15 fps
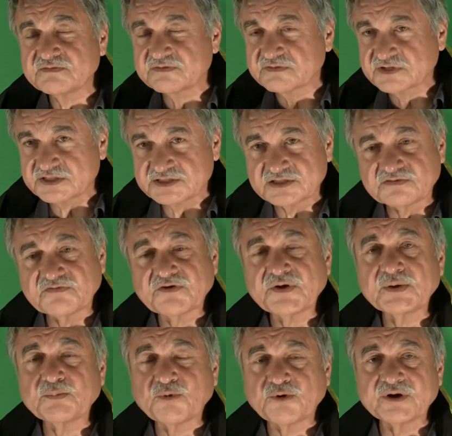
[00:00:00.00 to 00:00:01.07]
because it's very
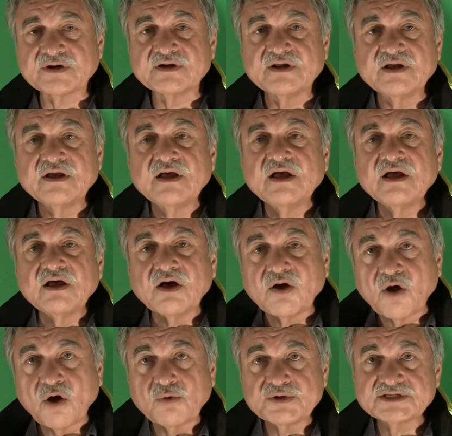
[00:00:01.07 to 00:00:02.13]
important.
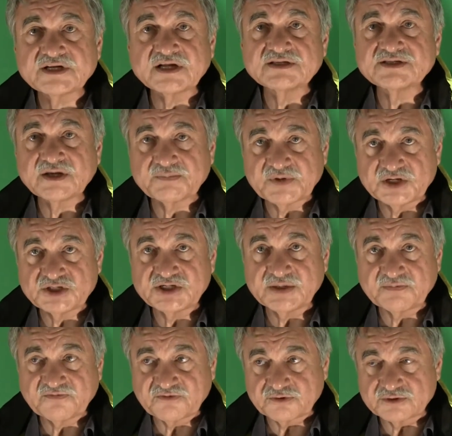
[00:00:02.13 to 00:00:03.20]
Always cut something
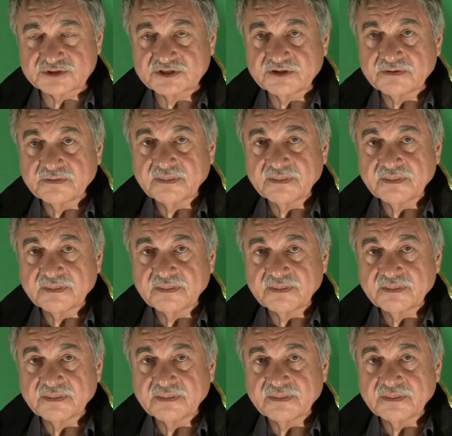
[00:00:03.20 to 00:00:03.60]
cheap first.